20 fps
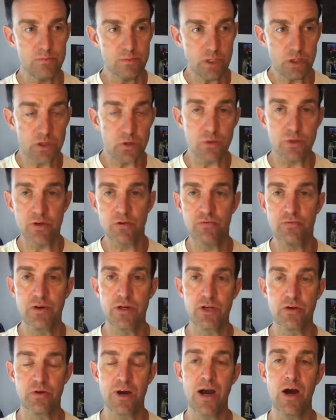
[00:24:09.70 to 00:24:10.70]
you can
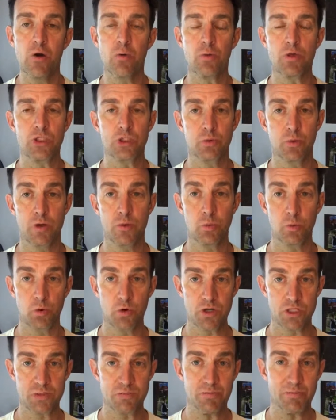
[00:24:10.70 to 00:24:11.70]
figure out which one
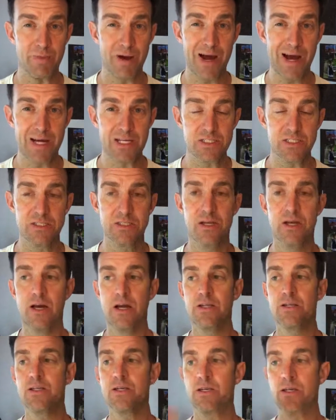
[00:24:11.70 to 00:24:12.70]
works best
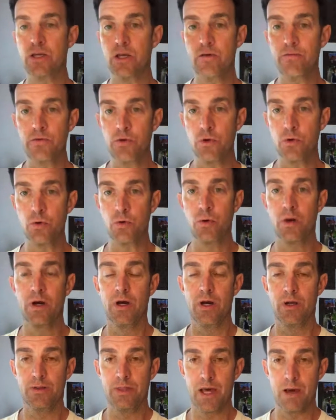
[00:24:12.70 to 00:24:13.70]
to give you
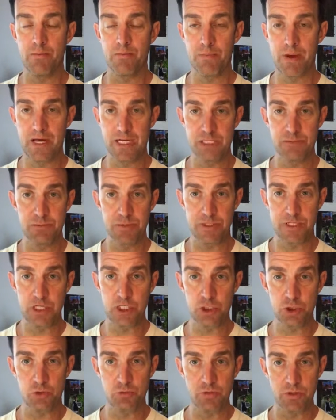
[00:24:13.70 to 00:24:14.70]
that best
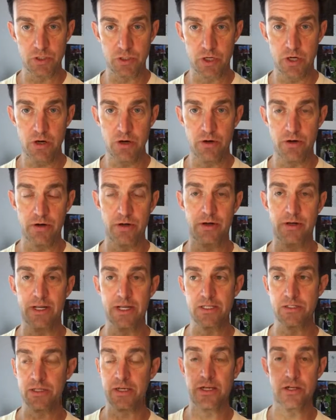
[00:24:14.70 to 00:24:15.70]
potential return.
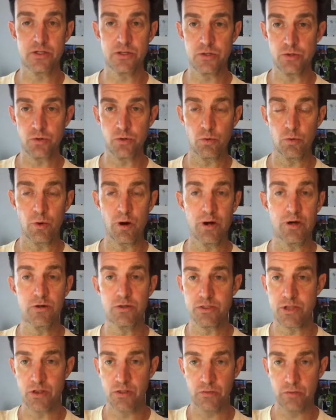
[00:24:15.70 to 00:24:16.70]
Is it at 2-to-1 or
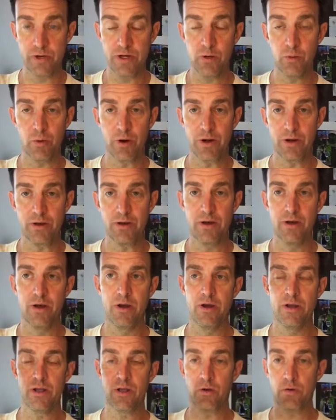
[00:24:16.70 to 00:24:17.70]
is it 3-to-1?
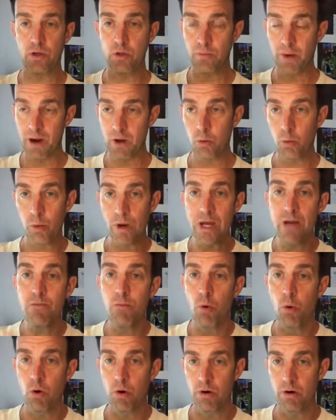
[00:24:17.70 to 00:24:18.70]
You might win
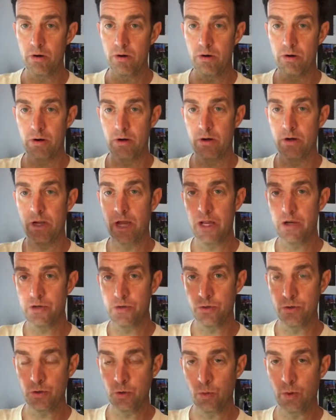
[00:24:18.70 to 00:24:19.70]
more at
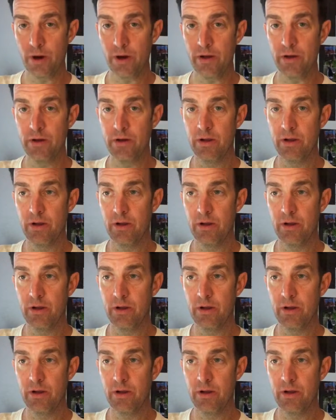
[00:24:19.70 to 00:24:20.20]
2-to-1.